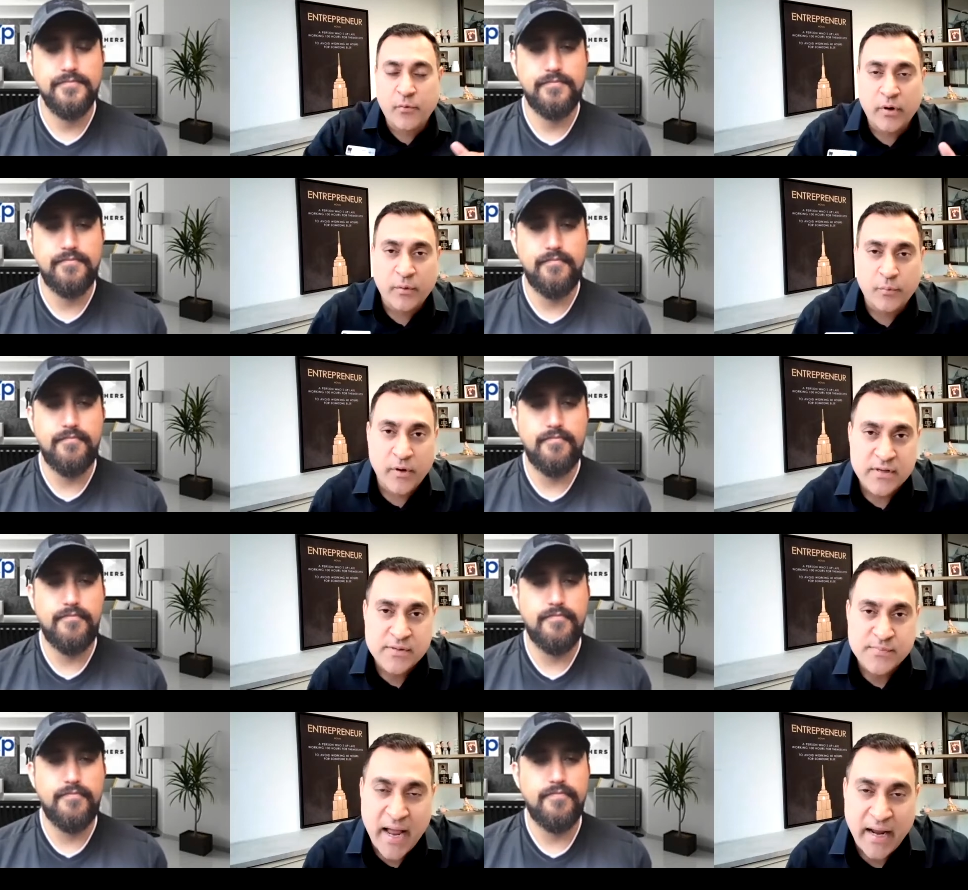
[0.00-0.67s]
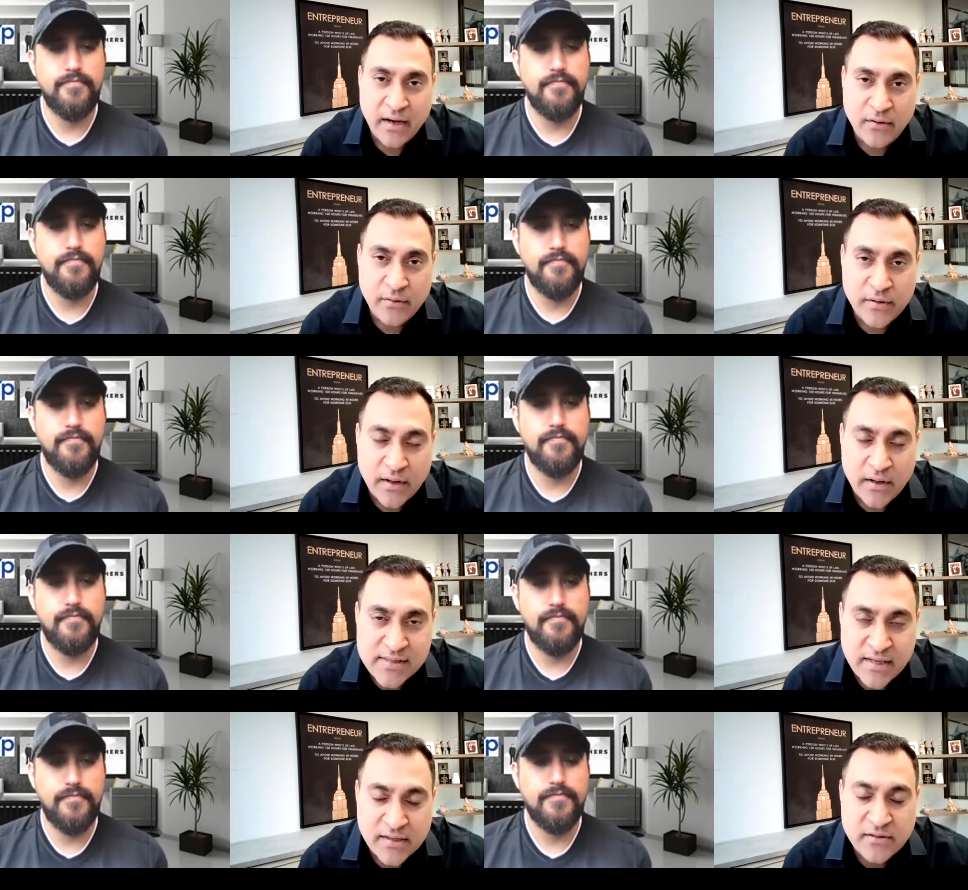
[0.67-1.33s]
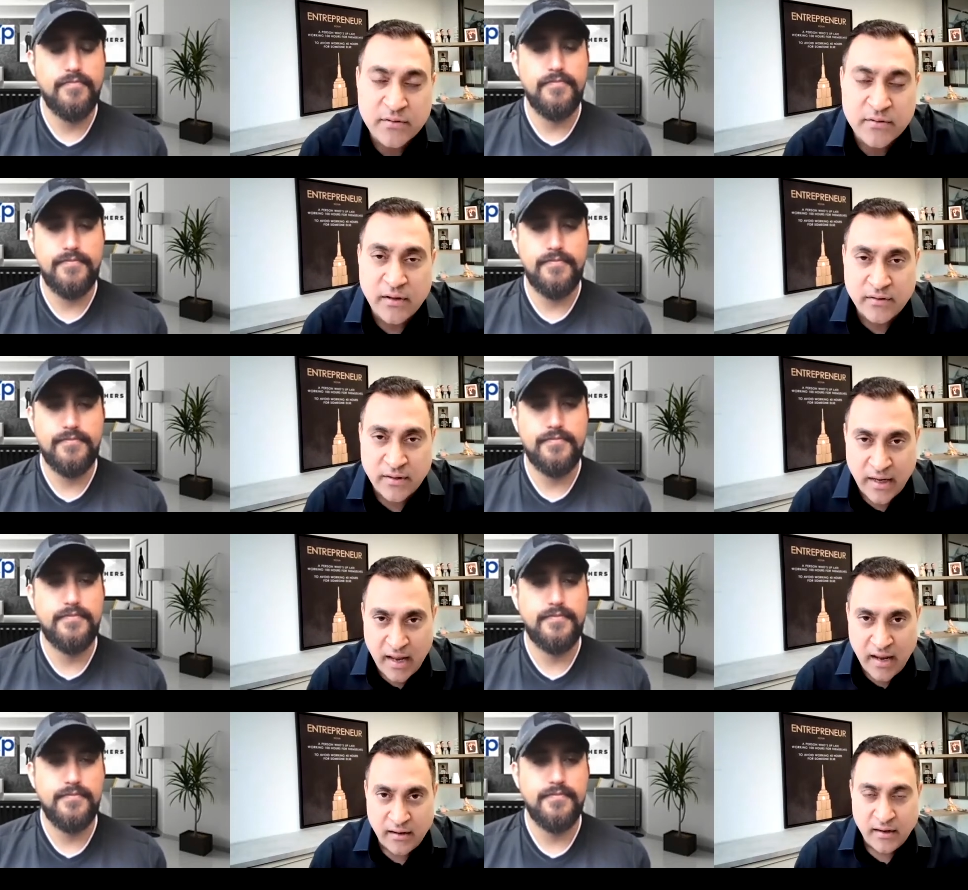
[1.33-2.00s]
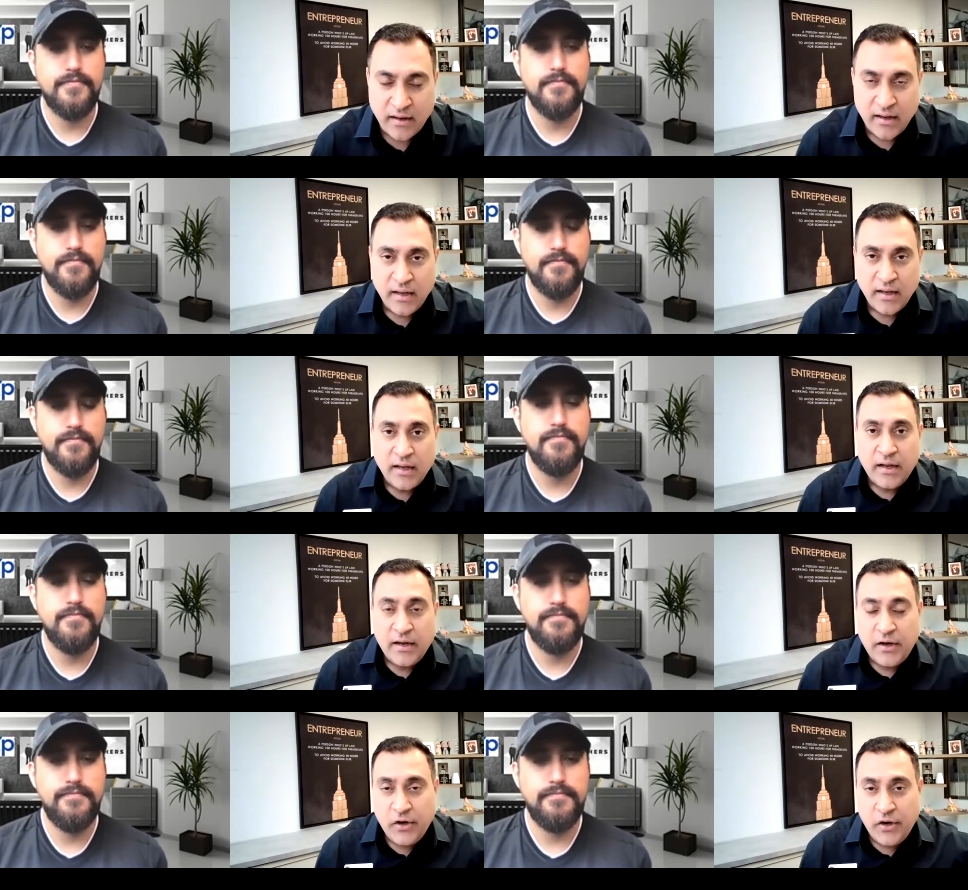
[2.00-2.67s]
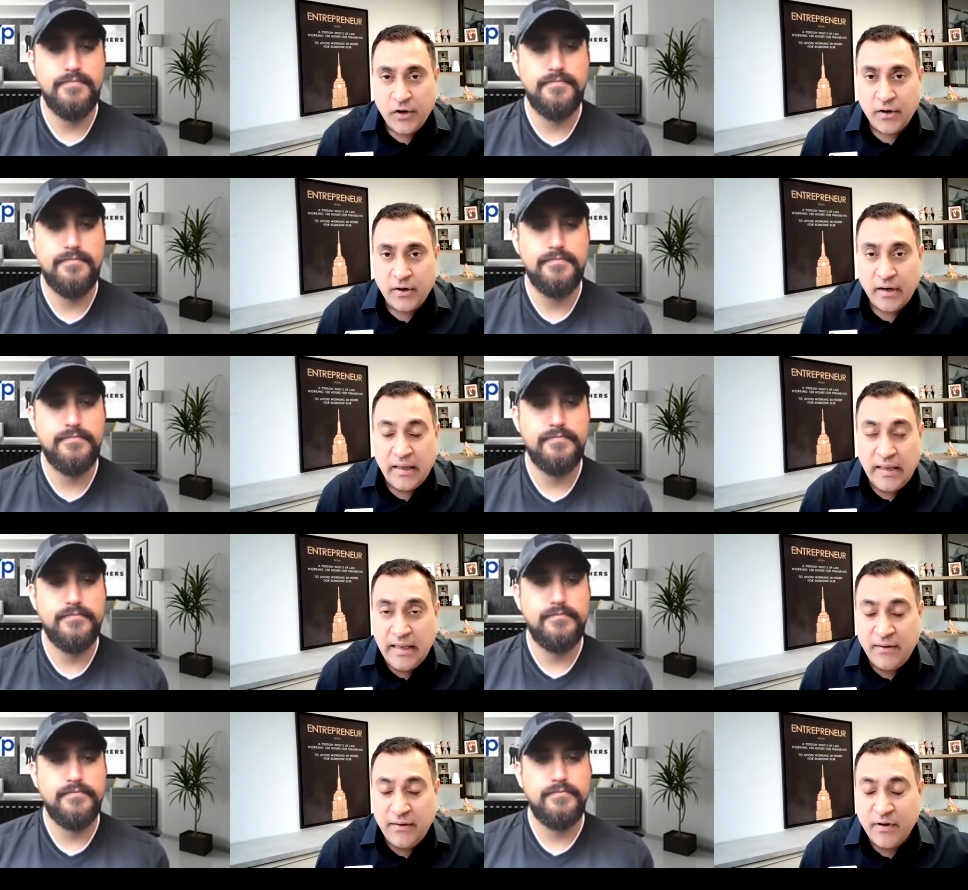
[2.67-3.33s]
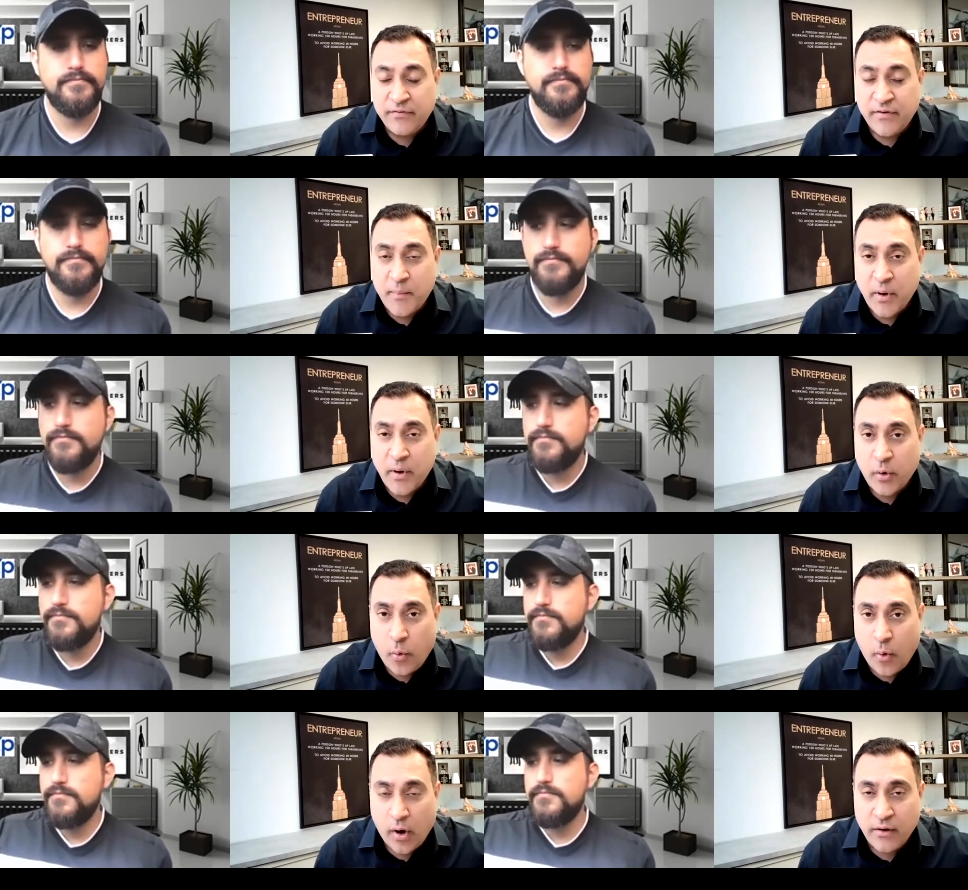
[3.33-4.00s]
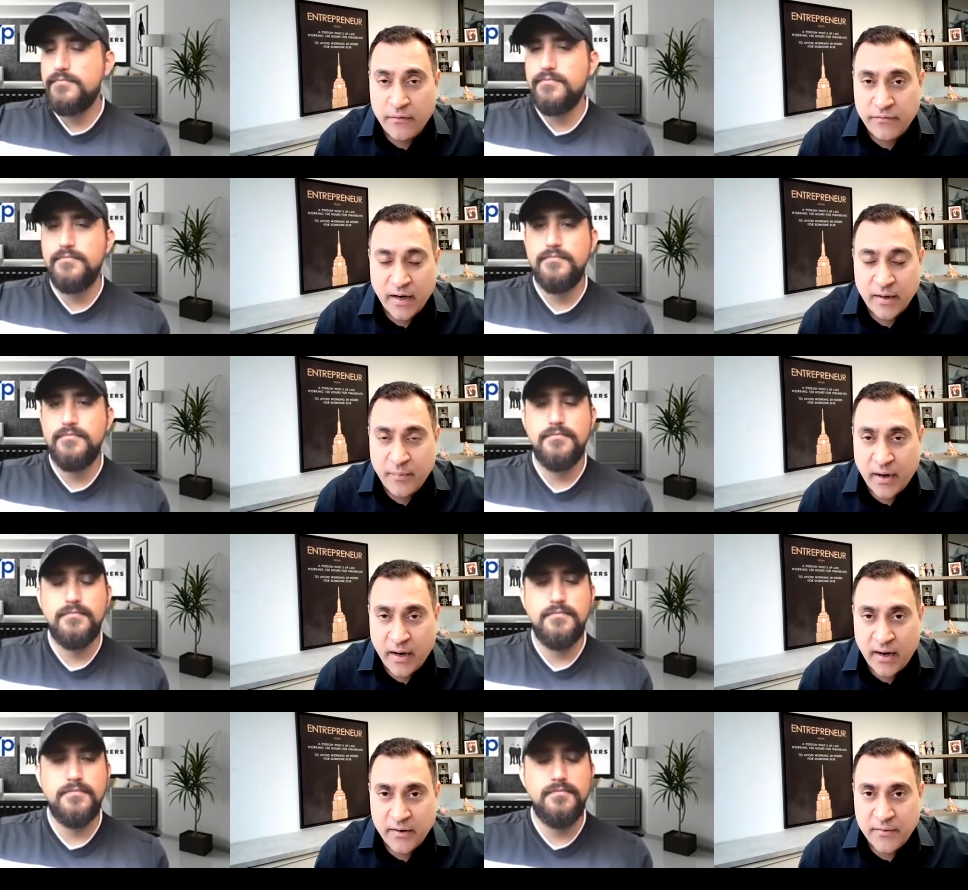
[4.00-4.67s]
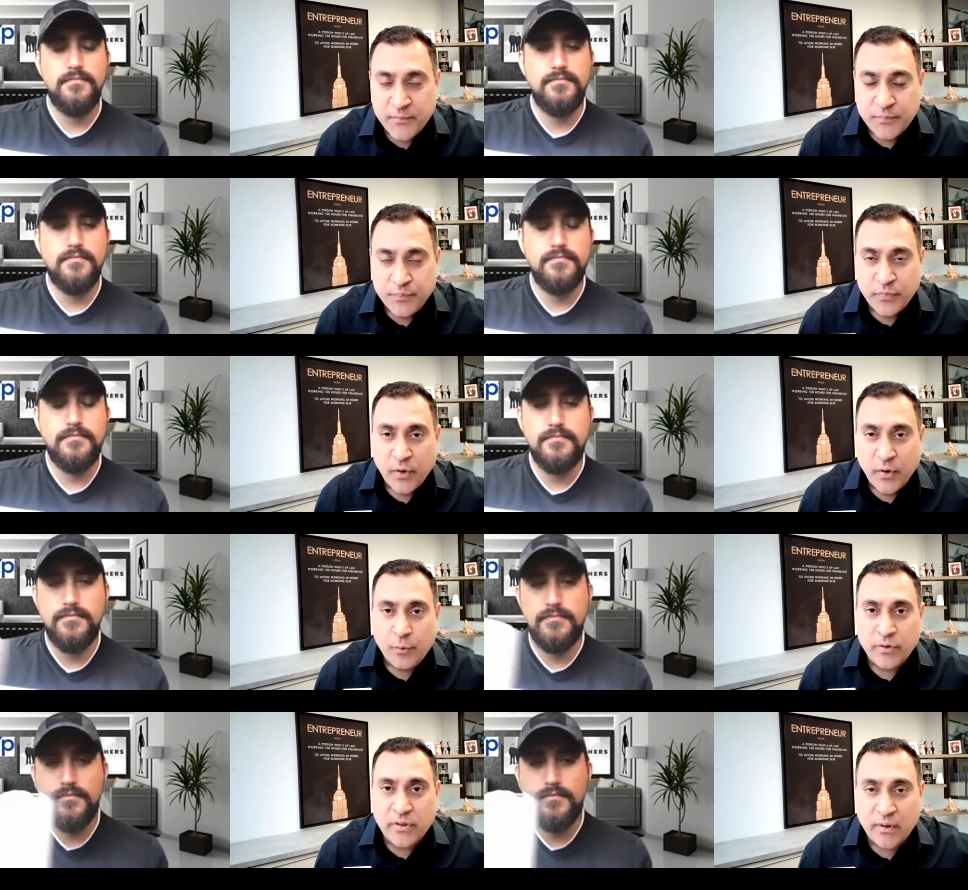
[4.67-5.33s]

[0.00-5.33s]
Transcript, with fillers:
Speaker 1: what it was back in two thousand six, two thousand eight. Here, even if I'm a qualified buyer with